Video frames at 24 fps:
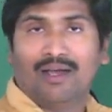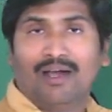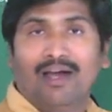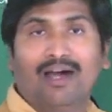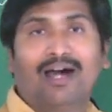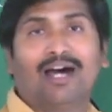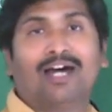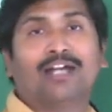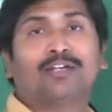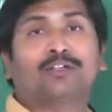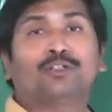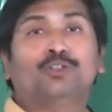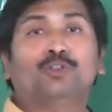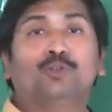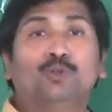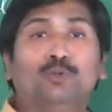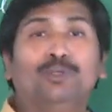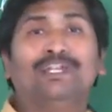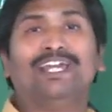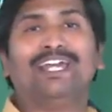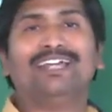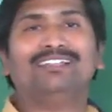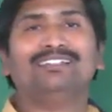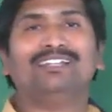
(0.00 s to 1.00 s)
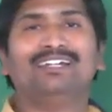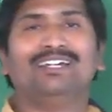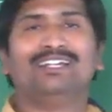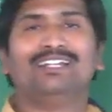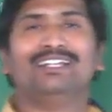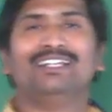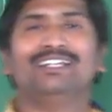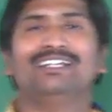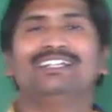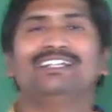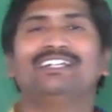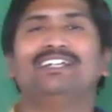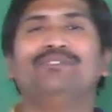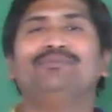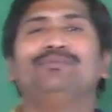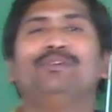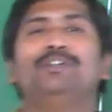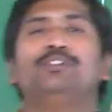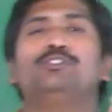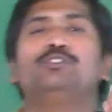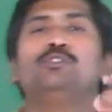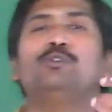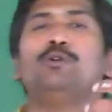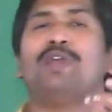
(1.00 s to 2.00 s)
are together
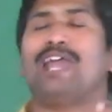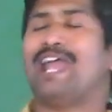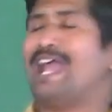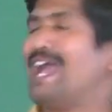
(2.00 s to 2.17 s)
referred to